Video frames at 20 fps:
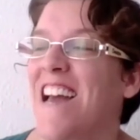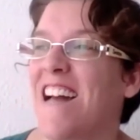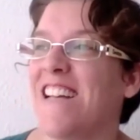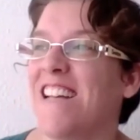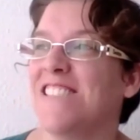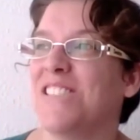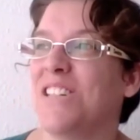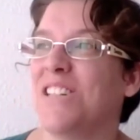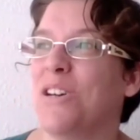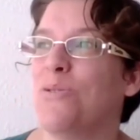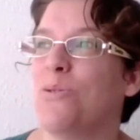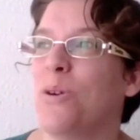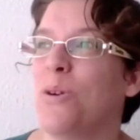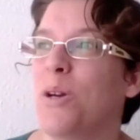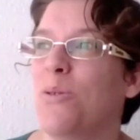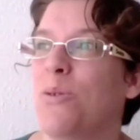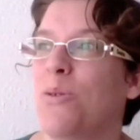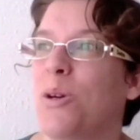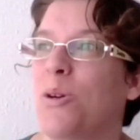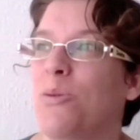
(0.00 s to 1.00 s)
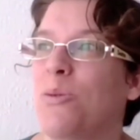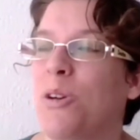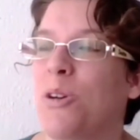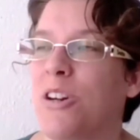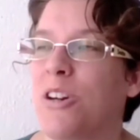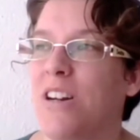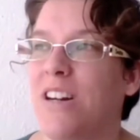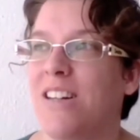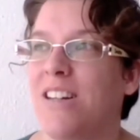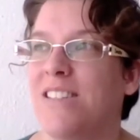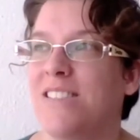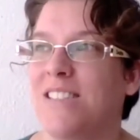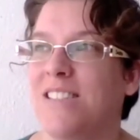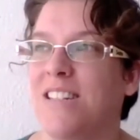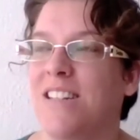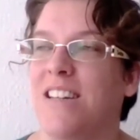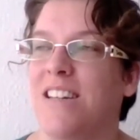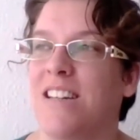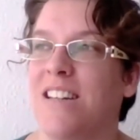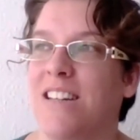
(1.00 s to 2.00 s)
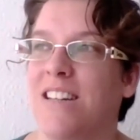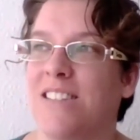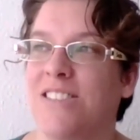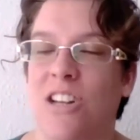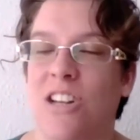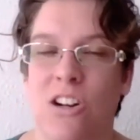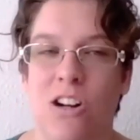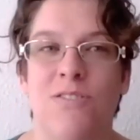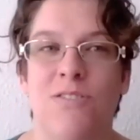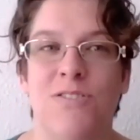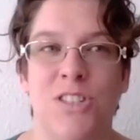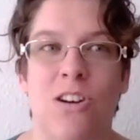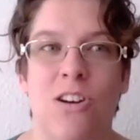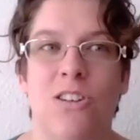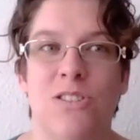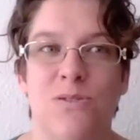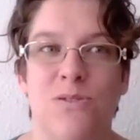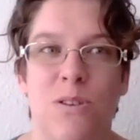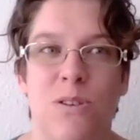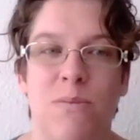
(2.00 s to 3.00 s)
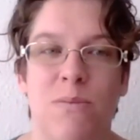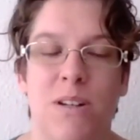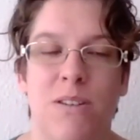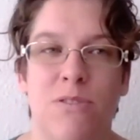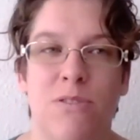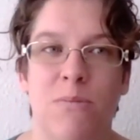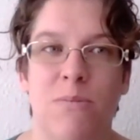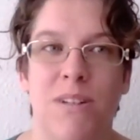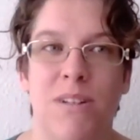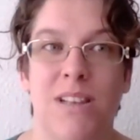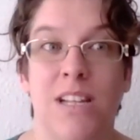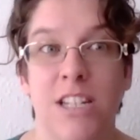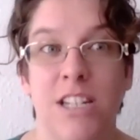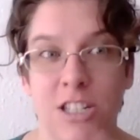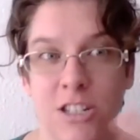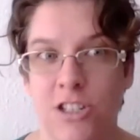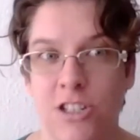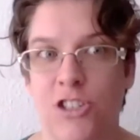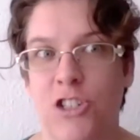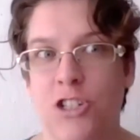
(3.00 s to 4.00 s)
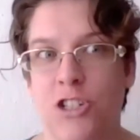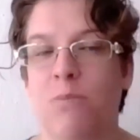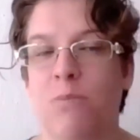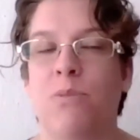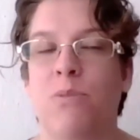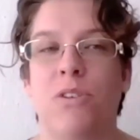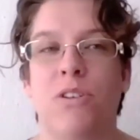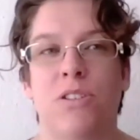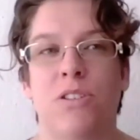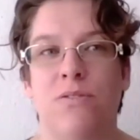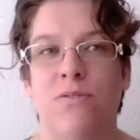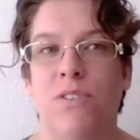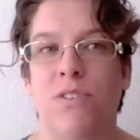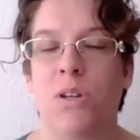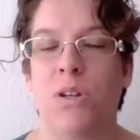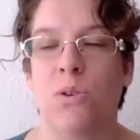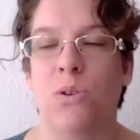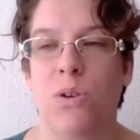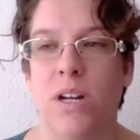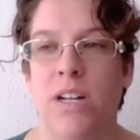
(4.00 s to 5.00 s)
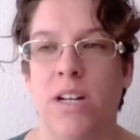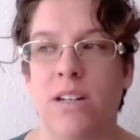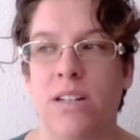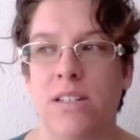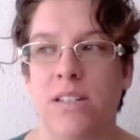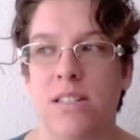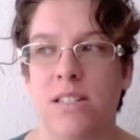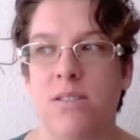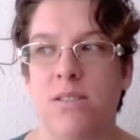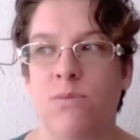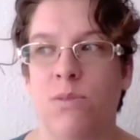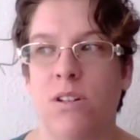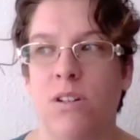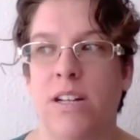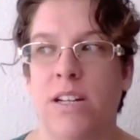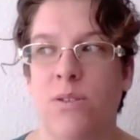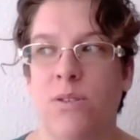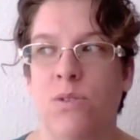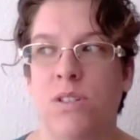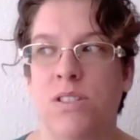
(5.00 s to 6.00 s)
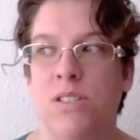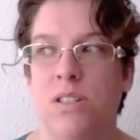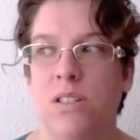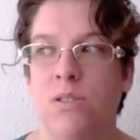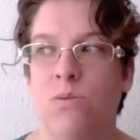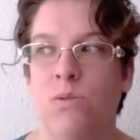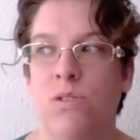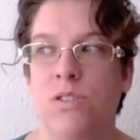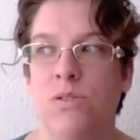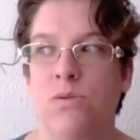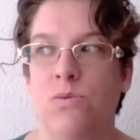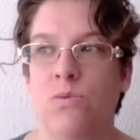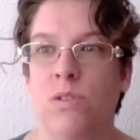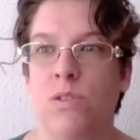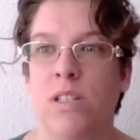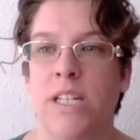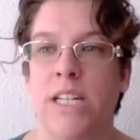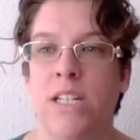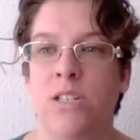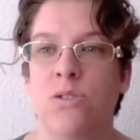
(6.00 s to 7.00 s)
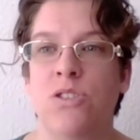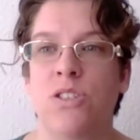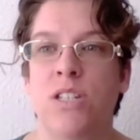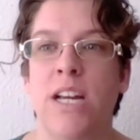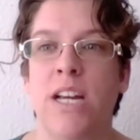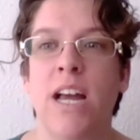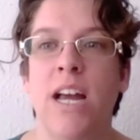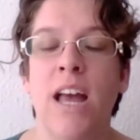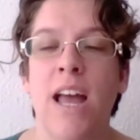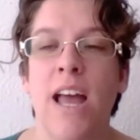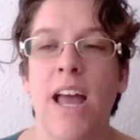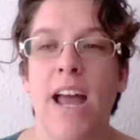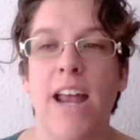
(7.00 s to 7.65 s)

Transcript: And so we were studying a Song of Songs from a literature point of view. And well, it was really interesting.